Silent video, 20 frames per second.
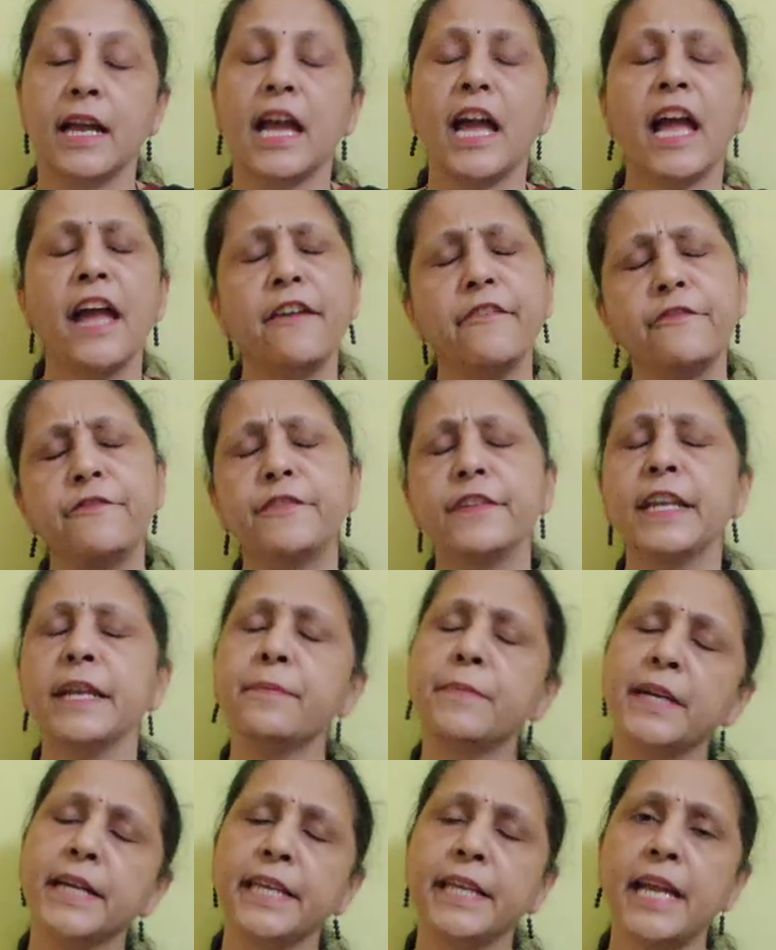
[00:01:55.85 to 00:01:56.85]

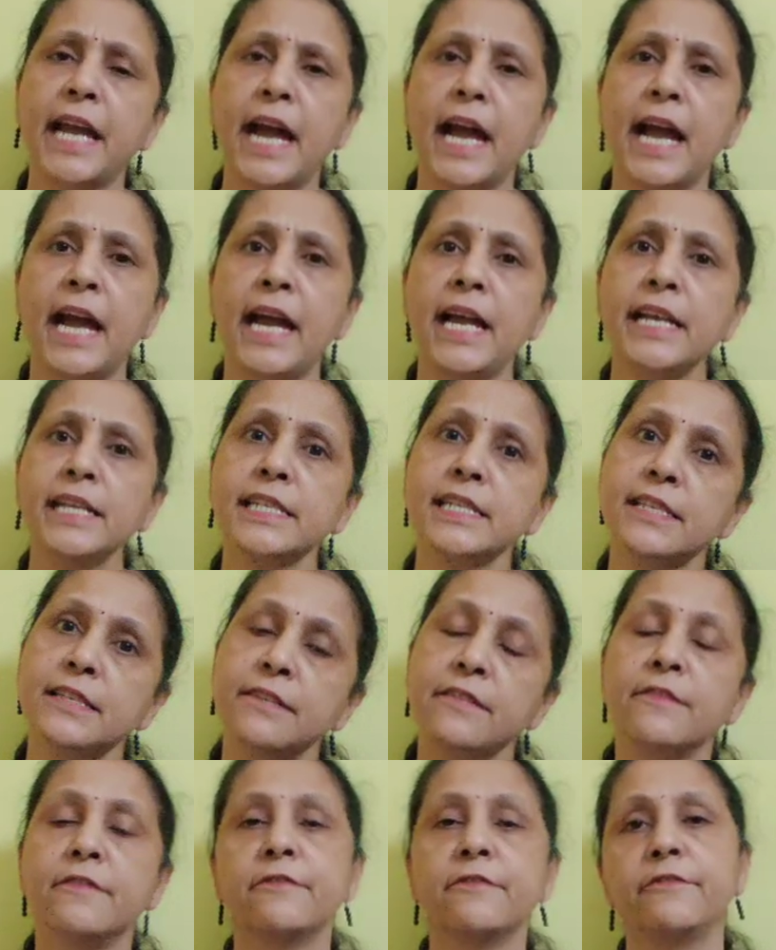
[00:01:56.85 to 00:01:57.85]
Everybody has
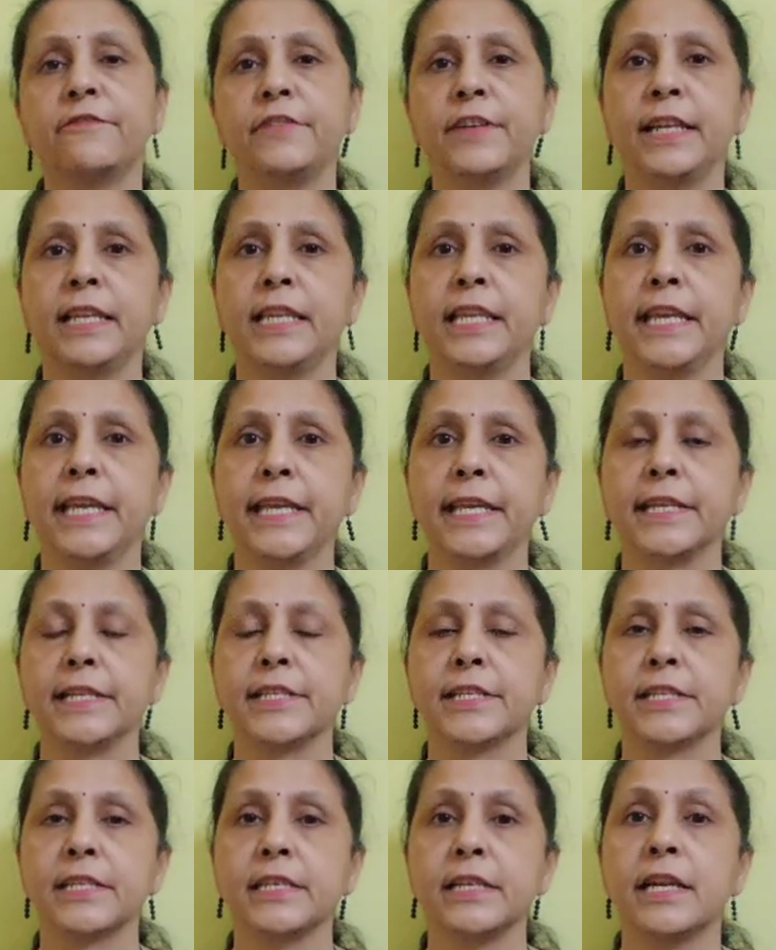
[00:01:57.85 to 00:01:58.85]

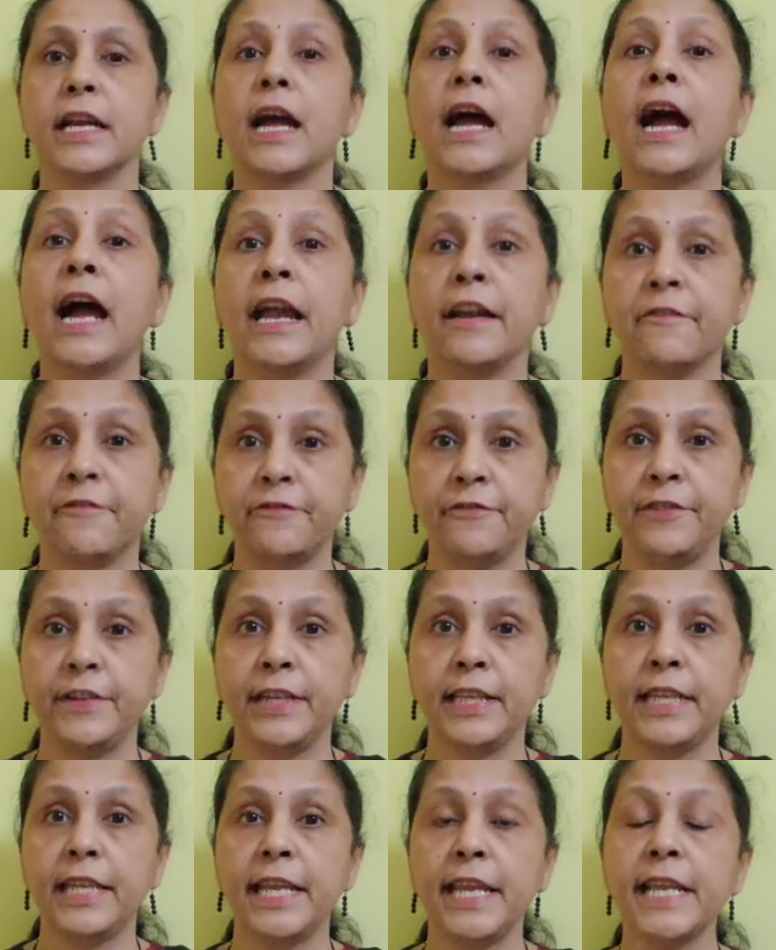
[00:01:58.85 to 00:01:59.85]
feelings, and
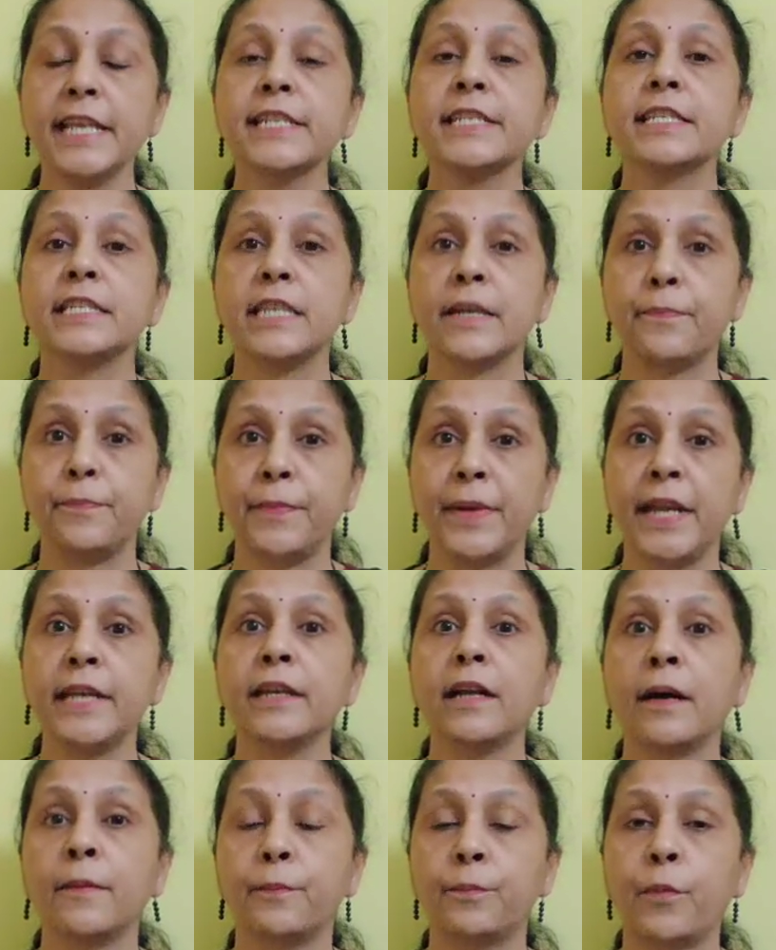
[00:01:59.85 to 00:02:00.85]
feelings
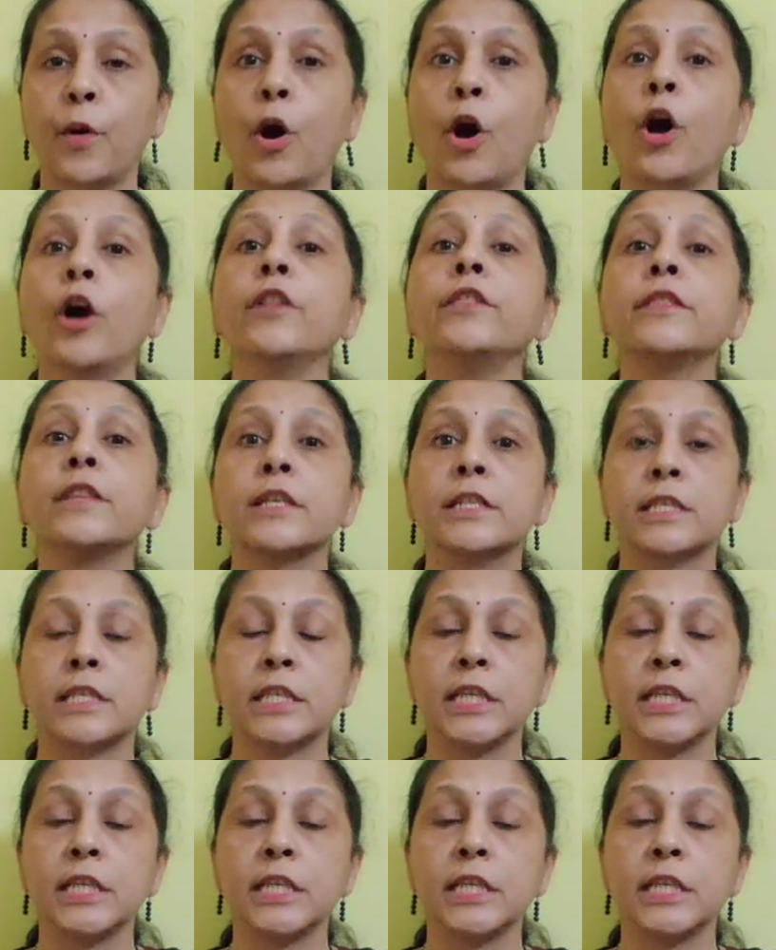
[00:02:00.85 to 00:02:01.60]
depend upon the